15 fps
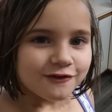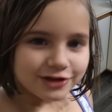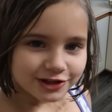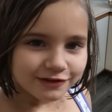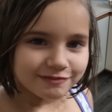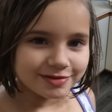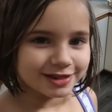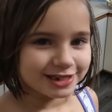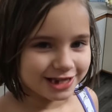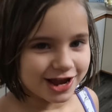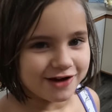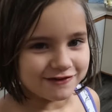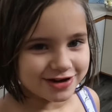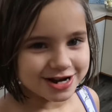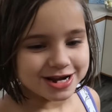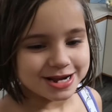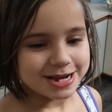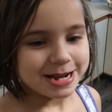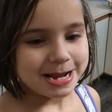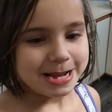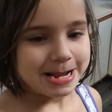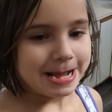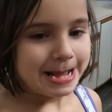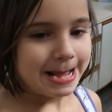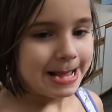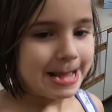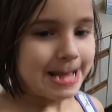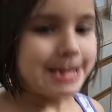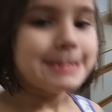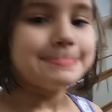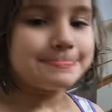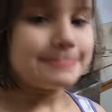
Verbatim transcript: Little bit sour. Do you like it though?